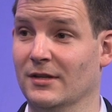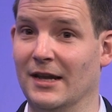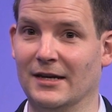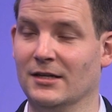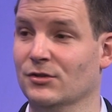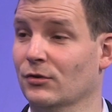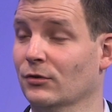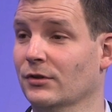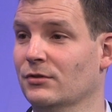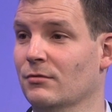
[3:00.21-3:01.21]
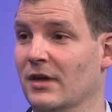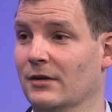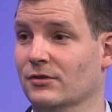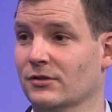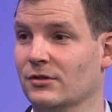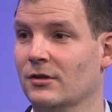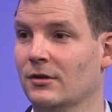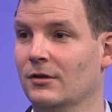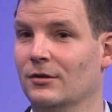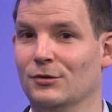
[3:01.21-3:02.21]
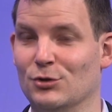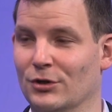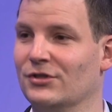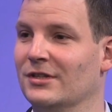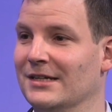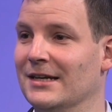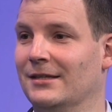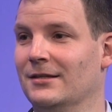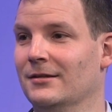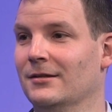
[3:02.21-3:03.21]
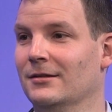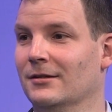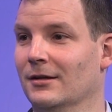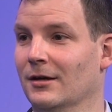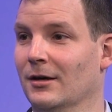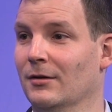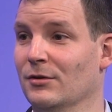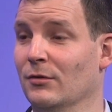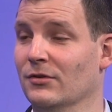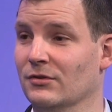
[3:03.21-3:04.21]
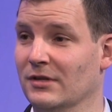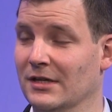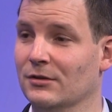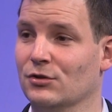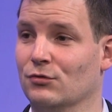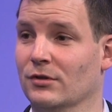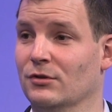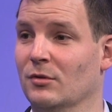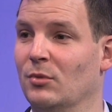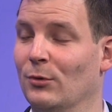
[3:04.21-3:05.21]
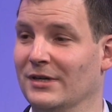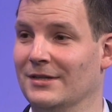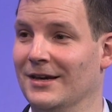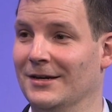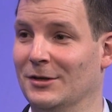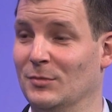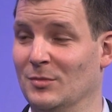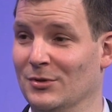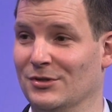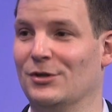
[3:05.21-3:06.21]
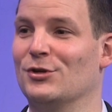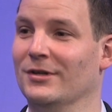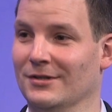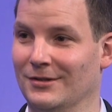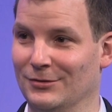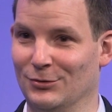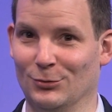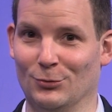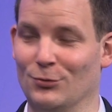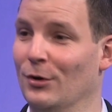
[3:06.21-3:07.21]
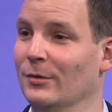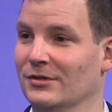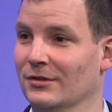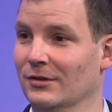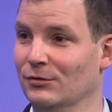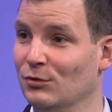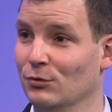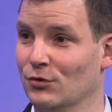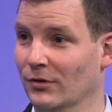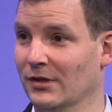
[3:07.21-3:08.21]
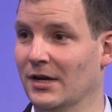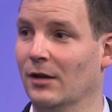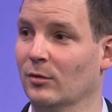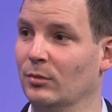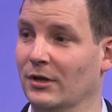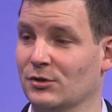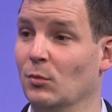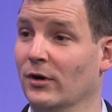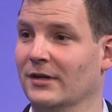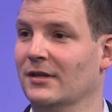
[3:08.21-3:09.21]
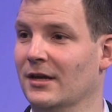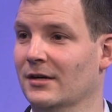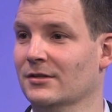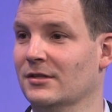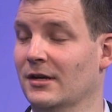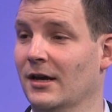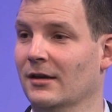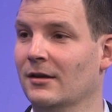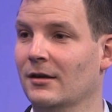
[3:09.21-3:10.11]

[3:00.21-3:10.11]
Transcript: the 90s and early 2000s just to get the industry to the point that it could be positioned to grow into the $2 trillion plus market that it is today.